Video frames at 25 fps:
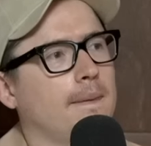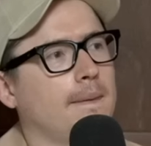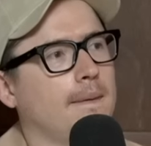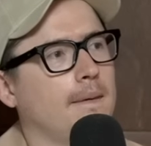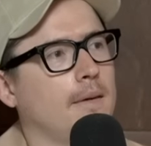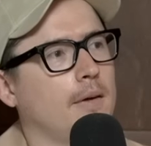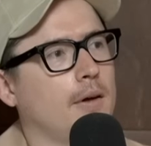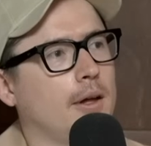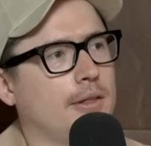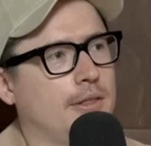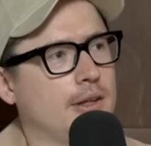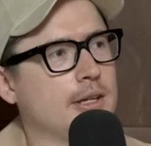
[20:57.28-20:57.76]

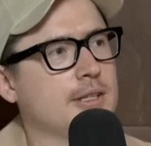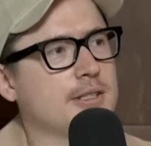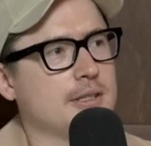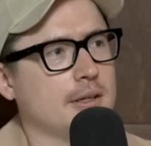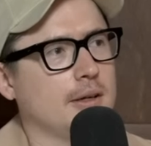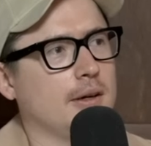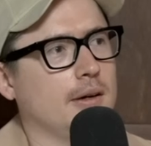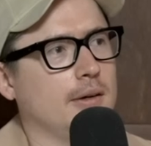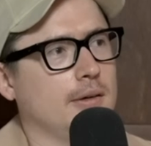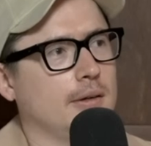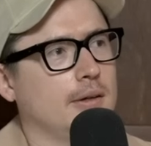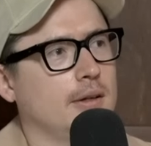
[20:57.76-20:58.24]
Mm-hmm. I think
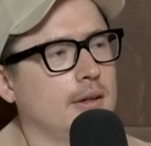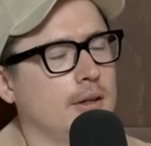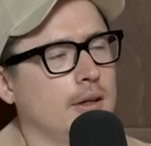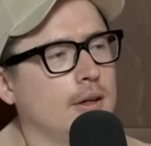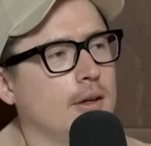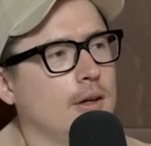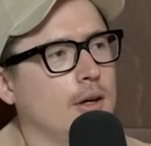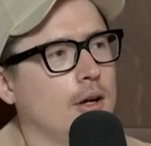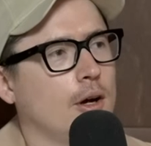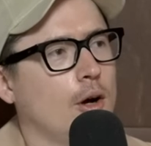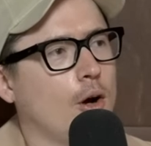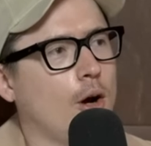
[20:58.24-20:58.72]
so. Yeah, I think
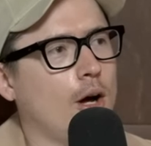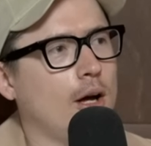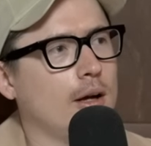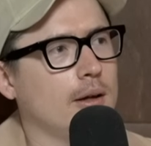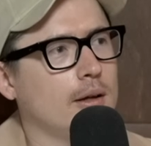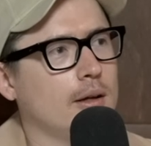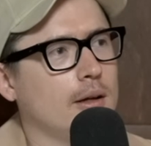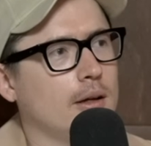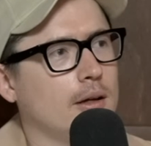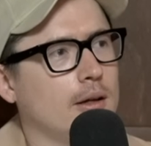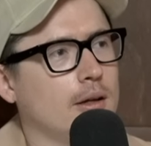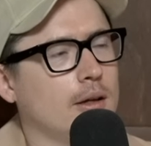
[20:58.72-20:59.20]
it's like twenty
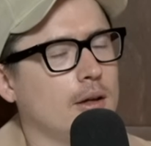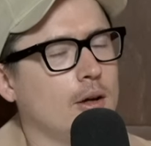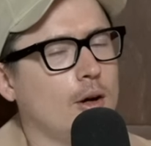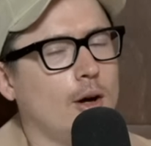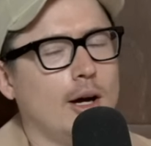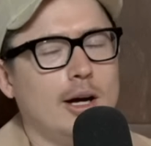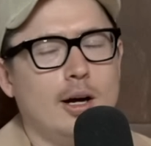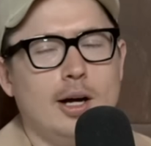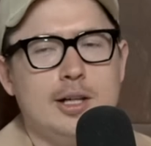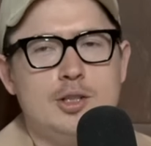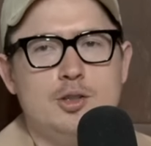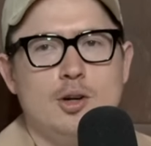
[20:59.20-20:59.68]
k. k.
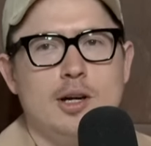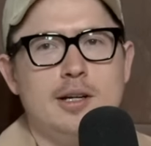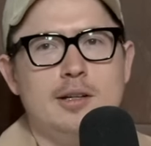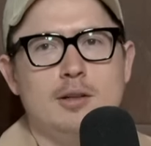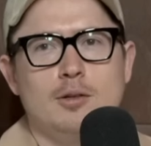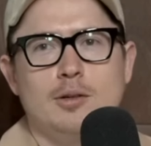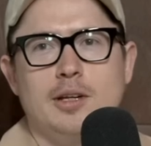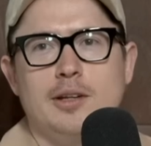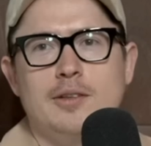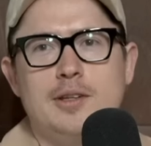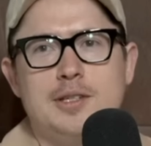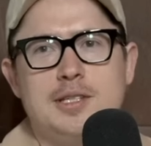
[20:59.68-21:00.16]
I tried 20K.
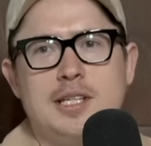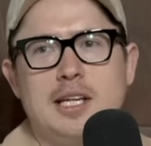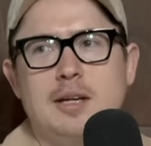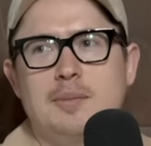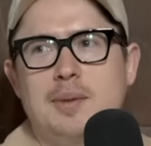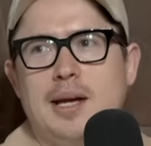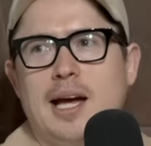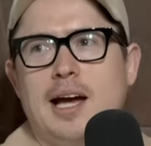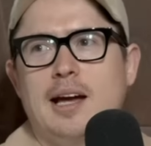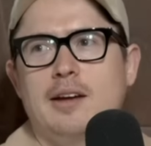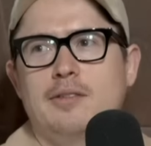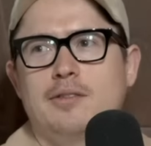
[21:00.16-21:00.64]
to look in the
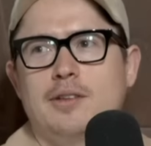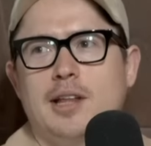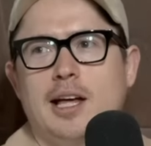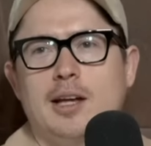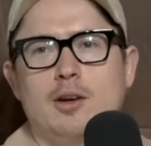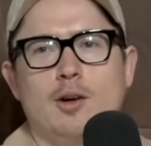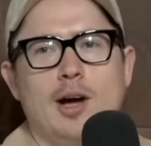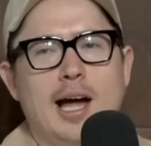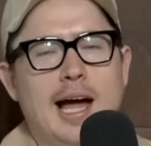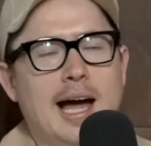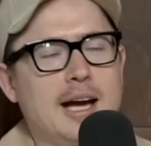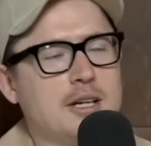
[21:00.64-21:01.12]
CBA for that,
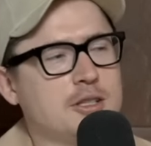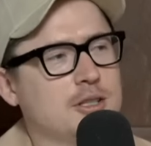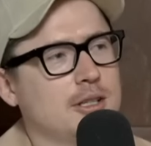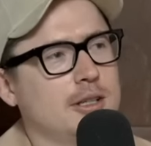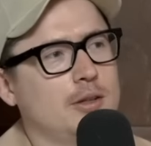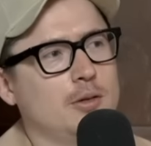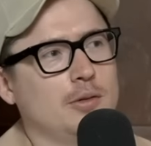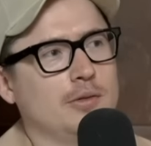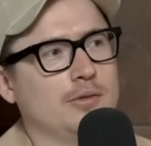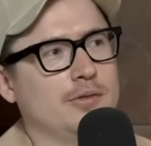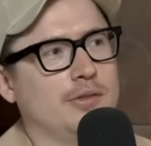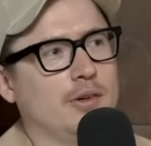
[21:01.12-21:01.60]
and I actually couldn't